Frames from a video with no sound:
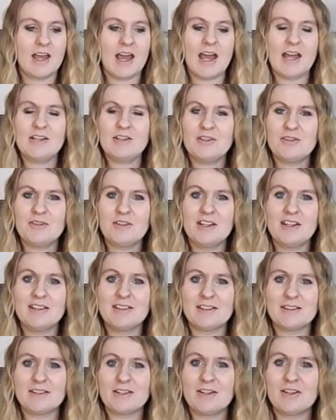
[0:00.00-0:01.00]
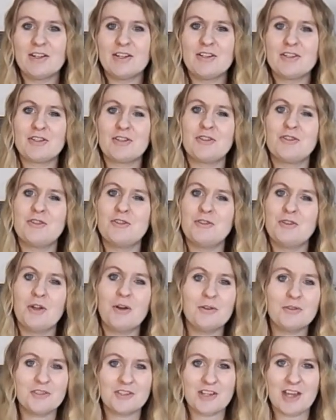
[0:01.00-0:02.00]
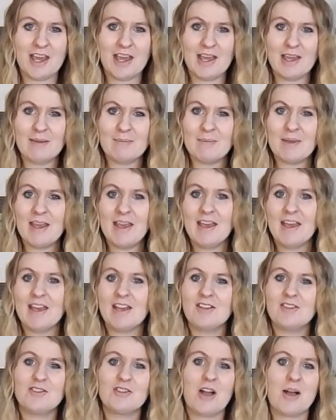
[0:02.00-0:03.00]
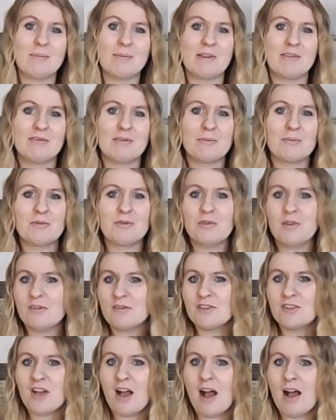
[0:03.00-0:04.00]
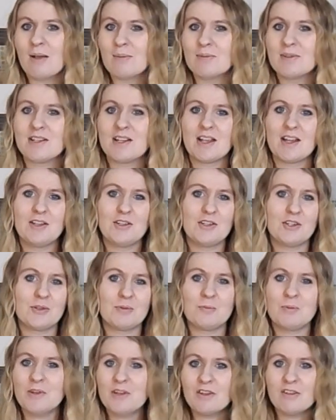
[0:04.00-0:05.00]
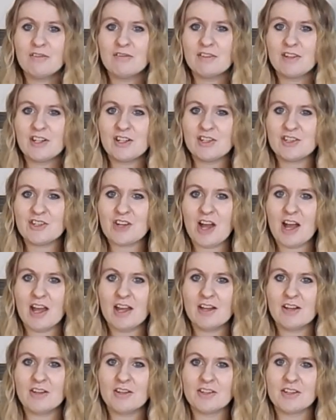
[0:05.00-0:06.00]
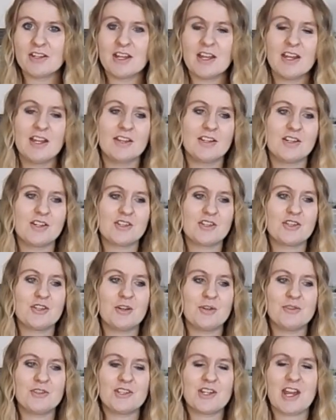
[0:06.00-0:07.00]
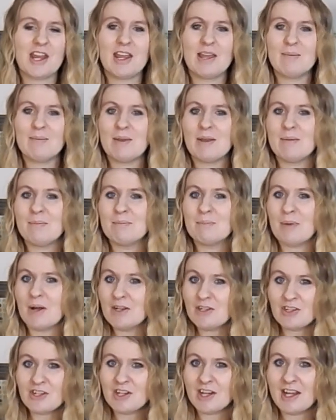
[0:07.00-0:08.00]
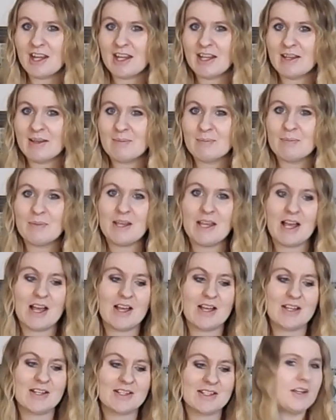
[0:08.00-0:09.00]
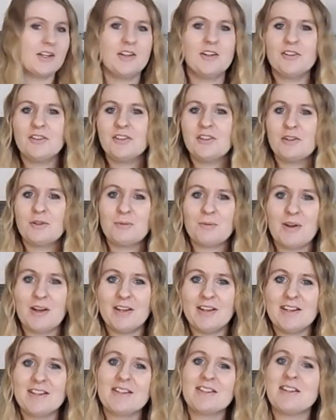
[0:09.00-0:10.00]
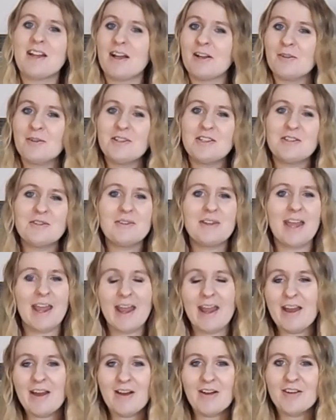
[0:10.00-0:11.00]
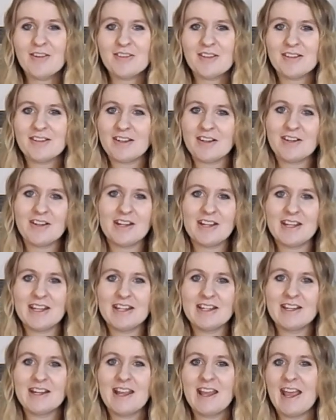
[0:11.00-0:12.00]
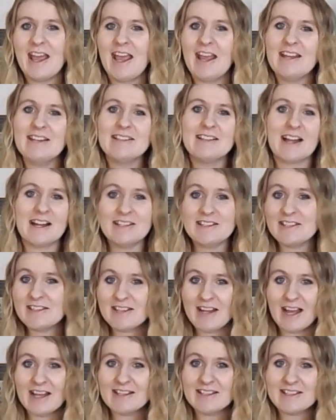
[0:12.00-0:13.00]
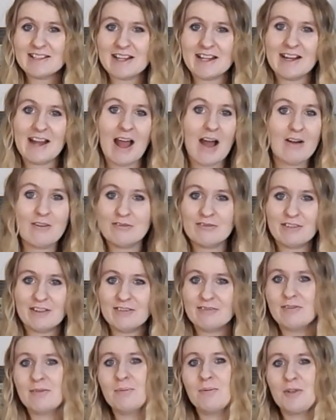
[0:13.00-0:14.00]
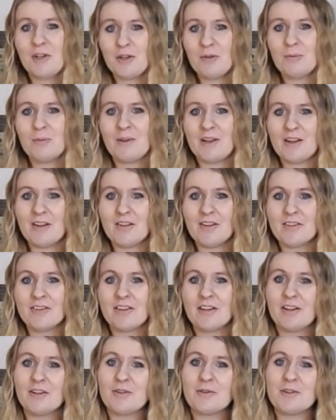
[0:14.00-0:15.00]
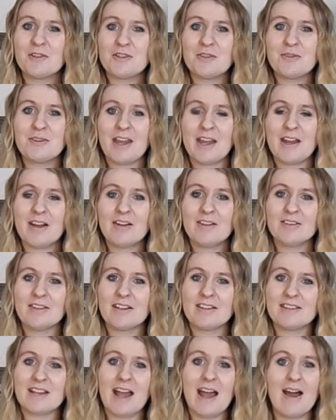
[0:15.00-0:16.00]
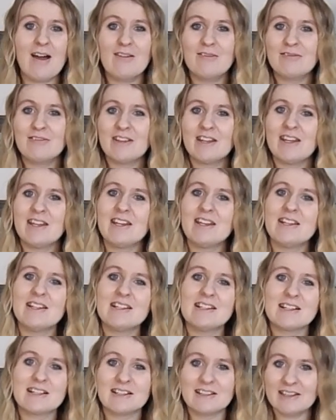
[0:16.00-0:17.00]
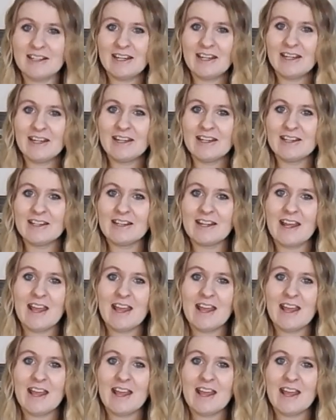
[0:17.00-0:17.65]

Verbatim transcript: I do think that there is no shame in shopping from thrift shops and Goodwill for your child. There is no shame in budgeting because your little one is not going to care that they're in a 99 cent outfit from Goodwill. They're going to care that that outfit is clean